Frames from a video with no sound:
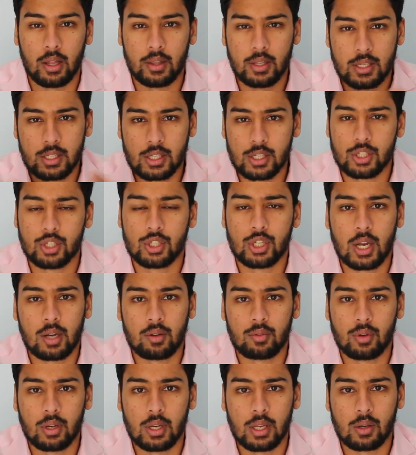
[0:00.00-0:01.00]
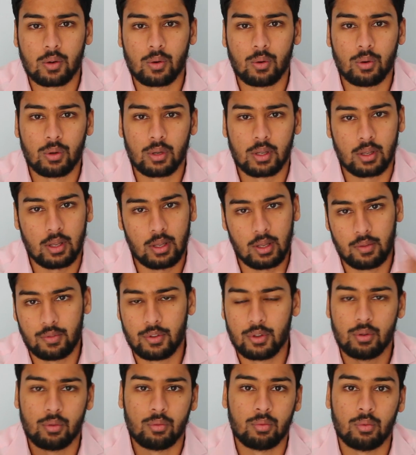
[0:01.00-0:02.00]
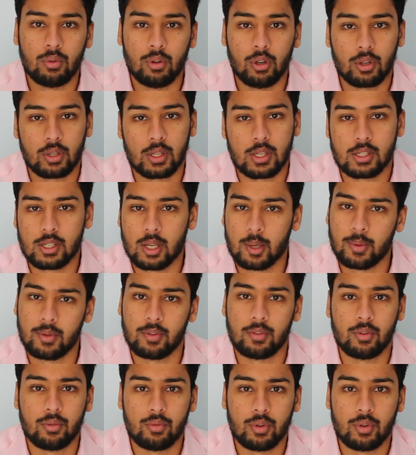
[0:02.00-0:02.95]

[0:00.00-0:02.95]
And this is generally called, if you look this up,